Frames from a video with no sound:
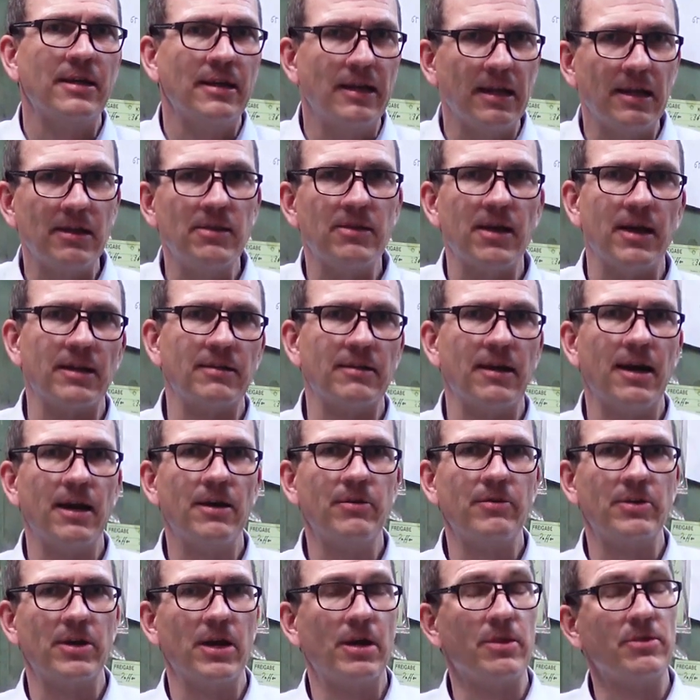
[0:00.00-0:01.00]
in that
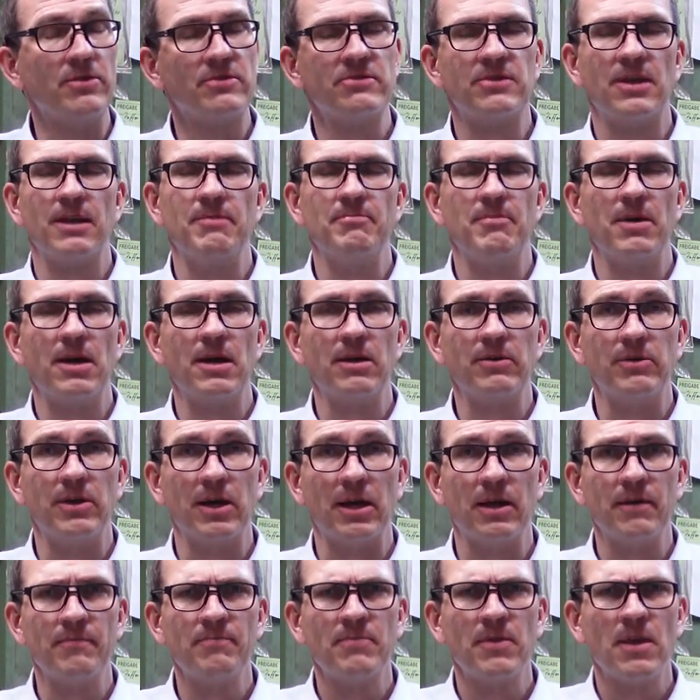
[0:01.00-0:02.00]
area, in the same
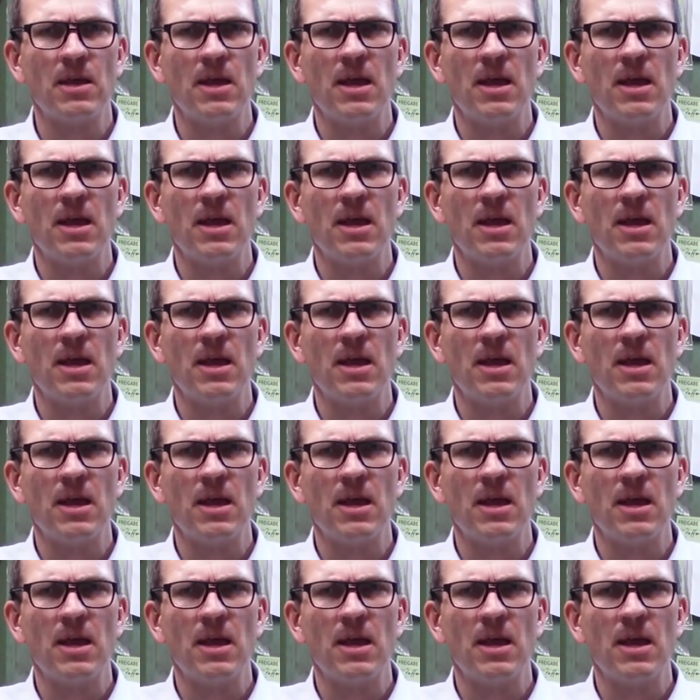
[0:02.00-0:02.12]
area,